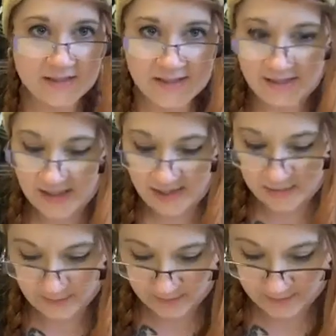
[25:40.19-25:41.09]
Sit
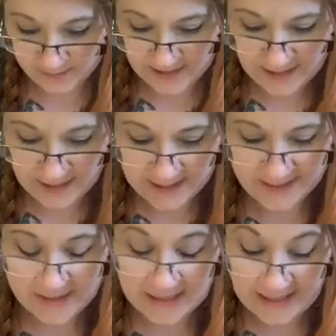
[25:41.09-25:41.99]
down." There
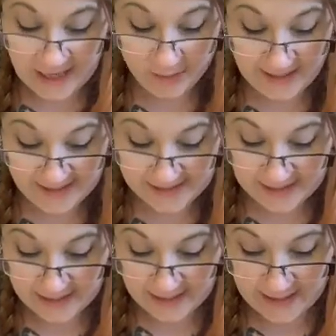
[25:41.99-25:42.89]
was a loud
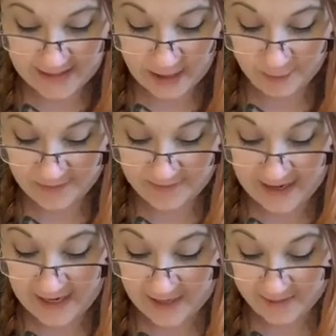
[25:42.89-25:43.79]
hissing and a yelp of
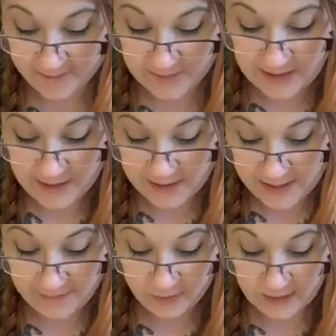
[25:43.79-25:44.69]
pain.
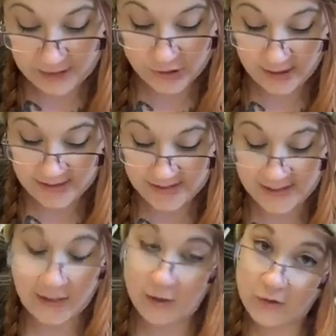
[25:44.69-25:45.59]
Neville had tried to
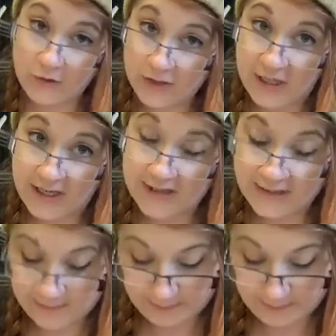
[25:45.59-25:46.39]
sit on Crookshanks.